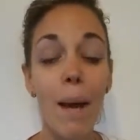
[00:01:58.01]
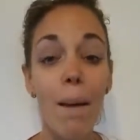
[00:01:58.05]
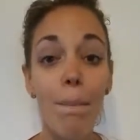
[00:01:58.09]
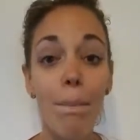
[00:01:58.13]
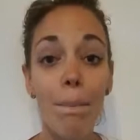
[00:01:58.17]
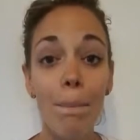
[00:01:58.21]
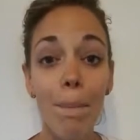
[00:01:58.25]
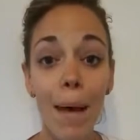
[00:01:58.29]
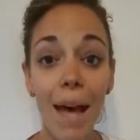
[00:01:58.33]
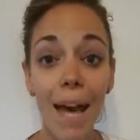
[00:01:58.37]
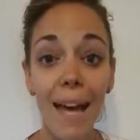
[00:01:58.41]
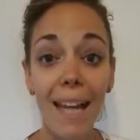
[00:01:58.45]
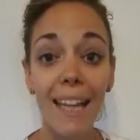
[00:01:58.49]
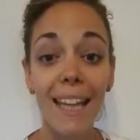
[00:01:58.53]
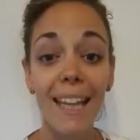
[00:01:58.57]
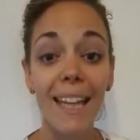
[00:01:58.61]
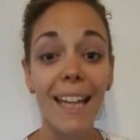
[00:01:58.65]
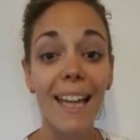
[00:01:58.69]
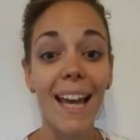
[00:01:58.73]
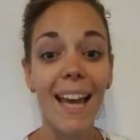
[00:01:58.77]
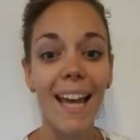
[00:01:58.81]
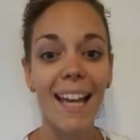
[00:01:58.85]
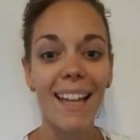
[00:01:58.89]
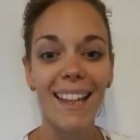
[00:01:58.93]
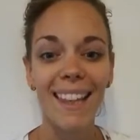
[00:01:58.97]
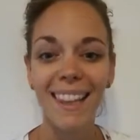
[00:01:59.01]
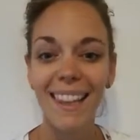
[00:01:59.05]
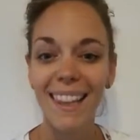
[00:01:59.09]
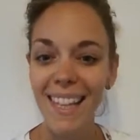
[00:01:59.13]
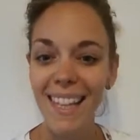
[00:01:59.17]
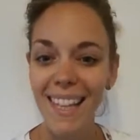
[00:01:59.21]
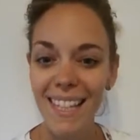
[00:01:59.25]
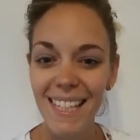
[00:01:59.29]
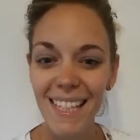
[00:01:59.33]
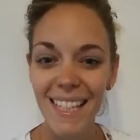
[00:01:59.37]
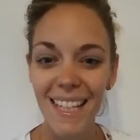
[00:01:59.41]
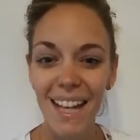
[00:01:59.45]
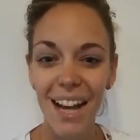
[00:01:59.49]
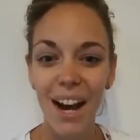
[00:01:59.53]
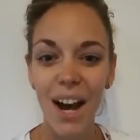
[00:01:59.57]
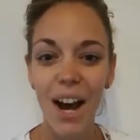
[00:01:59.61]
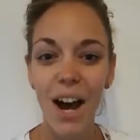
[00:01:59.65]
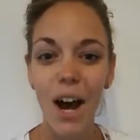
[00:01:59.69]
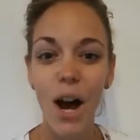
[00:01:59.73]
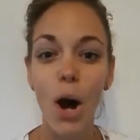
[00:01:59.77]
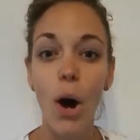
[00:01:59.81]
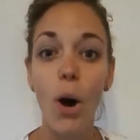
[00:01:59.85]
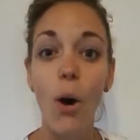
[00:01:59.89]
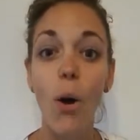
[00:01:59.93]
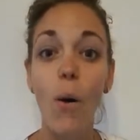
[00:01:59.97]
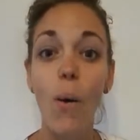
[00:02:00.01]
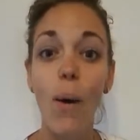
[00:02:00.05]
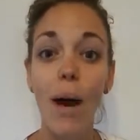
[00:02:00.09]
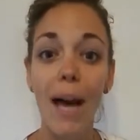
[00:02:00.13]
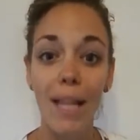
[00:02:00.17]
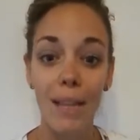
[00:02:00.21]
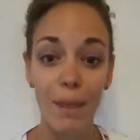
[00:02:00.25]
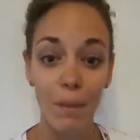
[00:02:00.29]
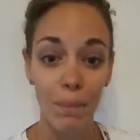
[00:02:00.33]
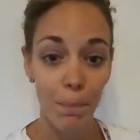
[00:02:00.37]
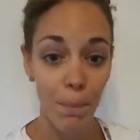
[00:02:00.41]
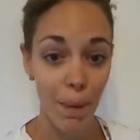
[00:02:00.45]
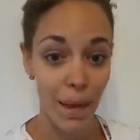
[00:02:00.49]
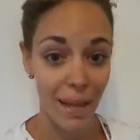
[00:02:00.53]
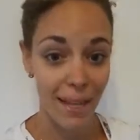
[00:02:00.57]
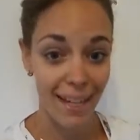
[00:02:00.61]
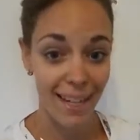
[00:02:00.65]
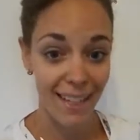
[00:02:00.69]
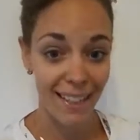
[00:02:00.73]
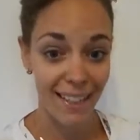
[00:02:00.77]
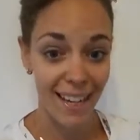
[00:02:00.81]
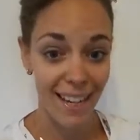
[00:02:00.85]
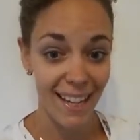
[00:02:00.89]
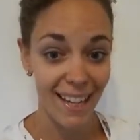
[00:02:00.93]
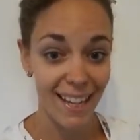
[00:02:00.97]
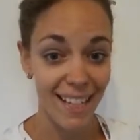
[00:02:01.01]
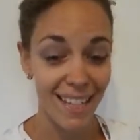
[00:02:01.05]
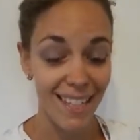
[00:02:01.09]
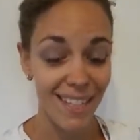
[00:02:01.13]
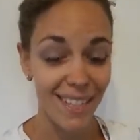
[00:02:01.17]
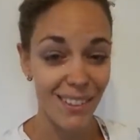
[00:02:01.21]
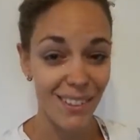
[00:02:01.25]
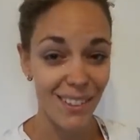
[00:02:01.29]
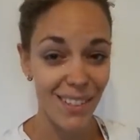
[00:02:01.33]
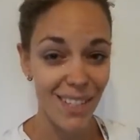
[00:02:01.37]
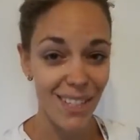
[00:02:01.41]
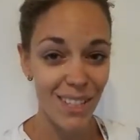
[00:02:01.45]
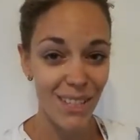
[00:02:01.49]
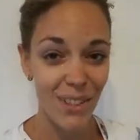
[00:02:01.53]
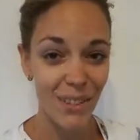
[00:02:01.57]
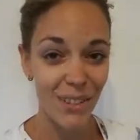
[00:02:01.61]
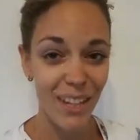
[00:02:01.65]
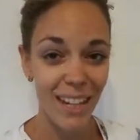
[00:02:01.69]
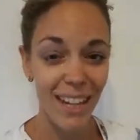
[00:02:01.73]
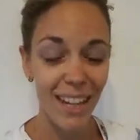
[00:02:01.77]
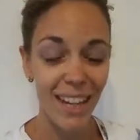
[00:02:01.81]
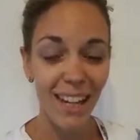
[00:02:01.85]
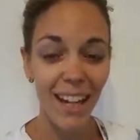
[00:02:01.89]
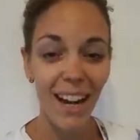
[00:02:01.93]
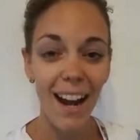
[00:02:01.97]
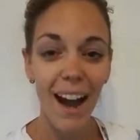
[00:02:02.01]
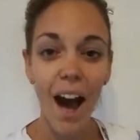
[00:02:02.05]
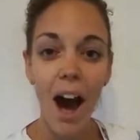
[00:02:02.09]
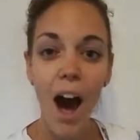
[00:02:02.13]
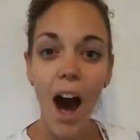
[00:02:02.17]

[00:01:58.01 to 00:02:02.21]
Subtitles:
Benny and Lisa. And Benedek is also here.